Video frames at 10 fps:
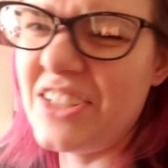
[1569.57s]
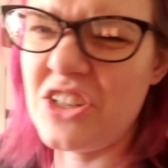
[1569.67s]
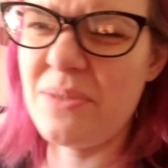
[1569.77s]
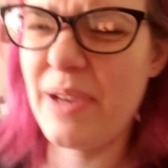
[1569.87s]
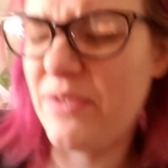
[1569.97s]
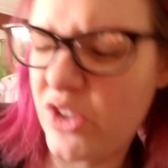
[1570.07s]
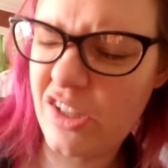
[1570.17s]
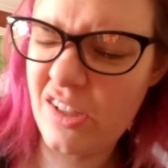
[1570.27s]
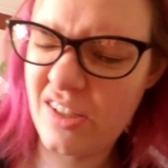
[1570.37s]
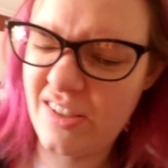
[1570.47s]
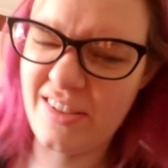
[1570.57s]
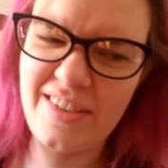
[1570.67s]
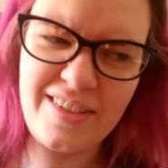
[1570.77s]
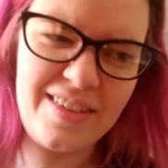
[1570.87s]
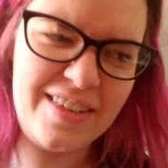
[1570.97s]
Got an itch on my foot.
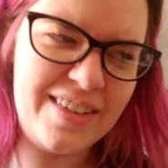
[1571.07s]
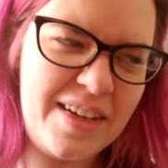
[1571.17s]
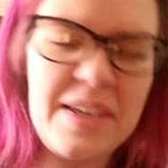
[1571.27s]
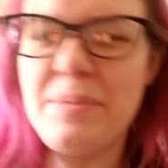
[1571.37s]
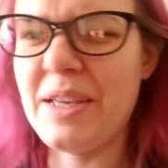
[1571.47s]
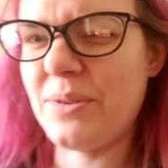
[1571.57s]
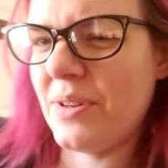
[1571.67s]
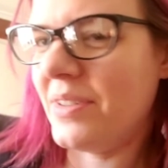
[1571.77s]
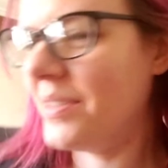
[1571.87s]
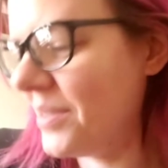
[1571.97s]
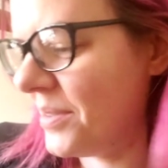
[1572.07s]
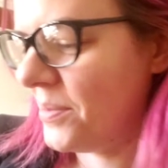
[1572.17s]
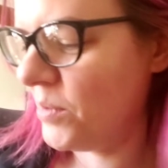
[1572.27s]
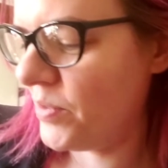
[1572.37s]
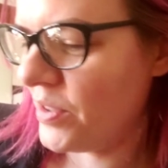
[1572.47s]
Keep like
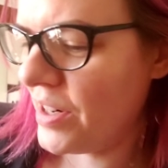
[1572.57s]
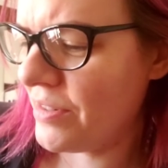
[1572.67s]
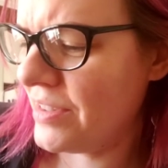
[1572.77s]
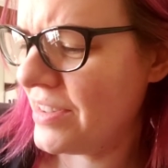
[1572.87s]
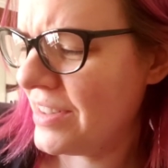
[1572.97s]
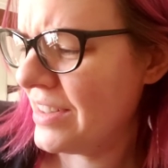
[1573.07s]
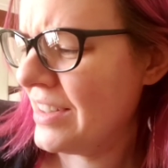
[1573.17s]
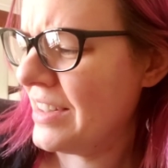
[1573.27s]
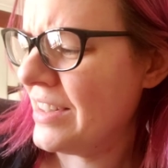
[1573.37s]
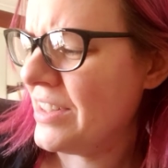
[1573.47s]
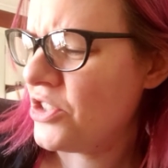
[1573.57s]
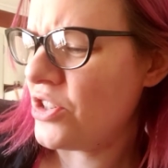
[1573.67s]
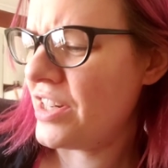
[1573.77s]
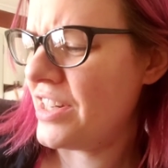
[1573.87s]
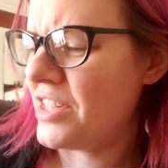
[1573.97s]
moving around.
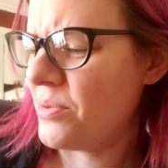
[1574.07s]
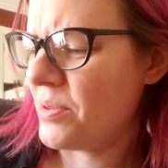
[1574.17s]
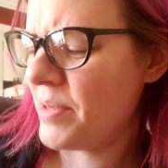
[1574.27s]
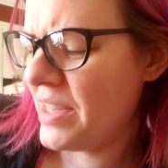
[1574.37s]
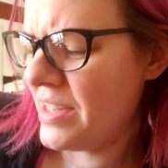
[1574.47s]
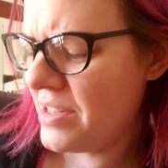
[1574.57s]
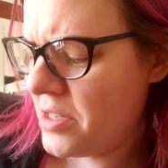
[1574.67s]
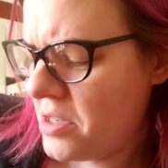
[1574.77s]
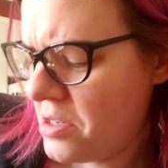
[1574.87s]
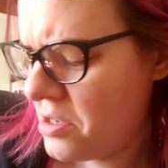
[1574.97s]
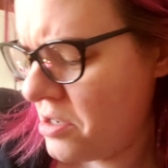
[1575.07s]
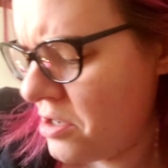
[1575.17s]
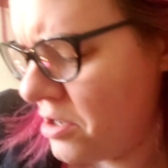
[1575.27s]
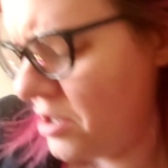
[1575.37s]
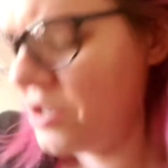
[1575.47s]
Trying to itch it with my
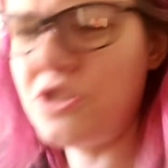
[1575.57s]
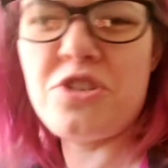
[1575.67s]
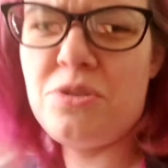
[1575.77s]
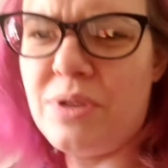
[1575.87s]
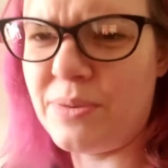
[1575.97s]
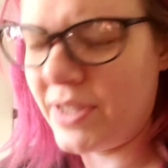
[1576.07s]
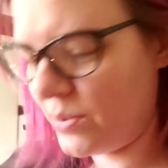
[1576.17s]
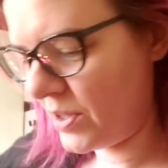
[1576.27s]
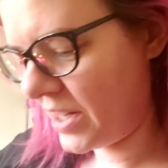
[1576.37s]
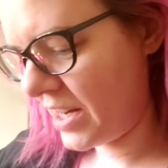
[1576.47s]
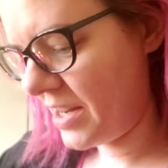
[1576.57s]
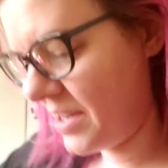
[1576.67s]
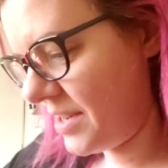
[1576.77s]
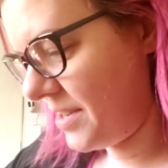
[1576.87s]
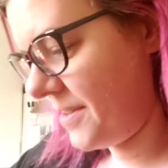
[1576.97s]
shoe and it wasn't working.